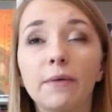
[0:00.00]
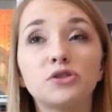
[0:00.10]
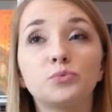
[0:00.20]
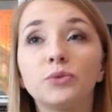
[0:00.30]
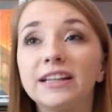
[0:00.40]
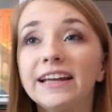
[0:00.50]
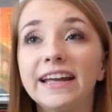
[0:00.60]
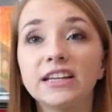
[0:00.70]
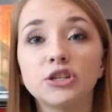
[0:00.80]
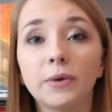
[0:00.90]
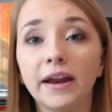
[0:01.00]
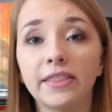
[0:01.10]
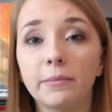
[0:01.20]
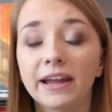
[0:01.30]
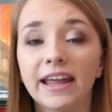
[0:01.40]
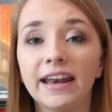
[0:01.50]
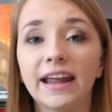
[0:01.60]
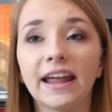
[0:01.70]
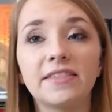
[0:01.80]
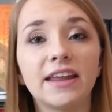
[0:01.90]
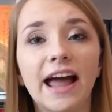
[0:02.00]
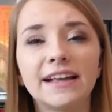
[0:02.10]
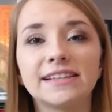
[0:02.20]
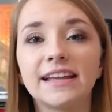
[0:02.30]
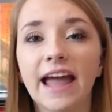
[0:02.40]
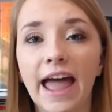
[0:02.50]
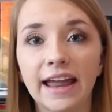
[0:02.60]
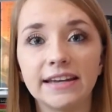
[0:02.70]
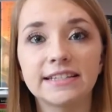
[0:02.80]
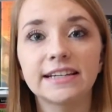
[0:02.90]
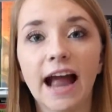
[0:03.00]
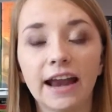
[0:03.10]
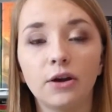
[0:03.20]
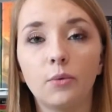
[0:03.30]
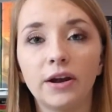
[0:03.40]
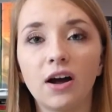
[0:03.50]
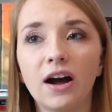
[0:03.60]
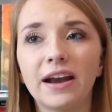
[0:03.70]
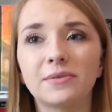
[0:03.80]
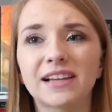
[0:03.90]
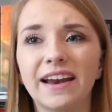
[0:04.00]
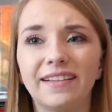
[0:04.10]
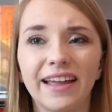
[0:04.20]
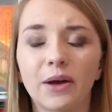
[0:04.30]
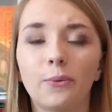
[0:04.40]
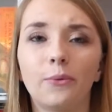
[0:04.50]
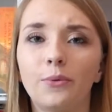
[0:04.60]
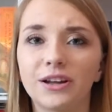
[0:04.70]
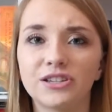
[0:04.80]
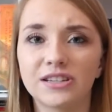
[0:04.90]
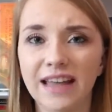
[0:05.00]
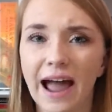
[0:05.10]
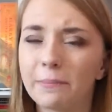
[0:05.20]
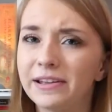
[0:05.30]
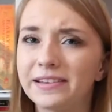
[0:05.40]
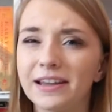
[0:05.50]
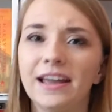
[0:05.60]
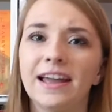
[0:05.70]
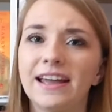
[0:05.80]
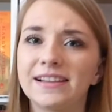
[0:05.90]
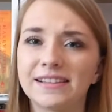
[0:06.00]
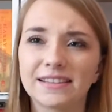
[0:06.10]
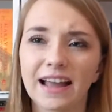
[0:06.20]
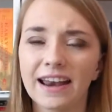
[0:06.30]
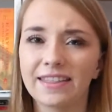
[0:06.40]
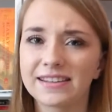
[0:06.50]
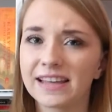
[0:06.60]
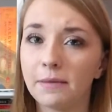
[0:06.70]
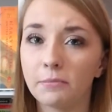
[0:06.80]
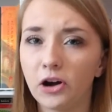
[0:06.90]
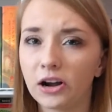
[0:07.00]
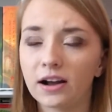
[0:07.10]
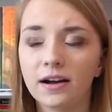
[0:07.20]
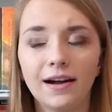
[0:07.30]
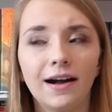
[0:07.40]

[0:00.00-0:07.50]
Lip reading: I was really into it in the beginning, and then as the end kind of went on, I was kind of like, what just happened? Is this kind of the same book?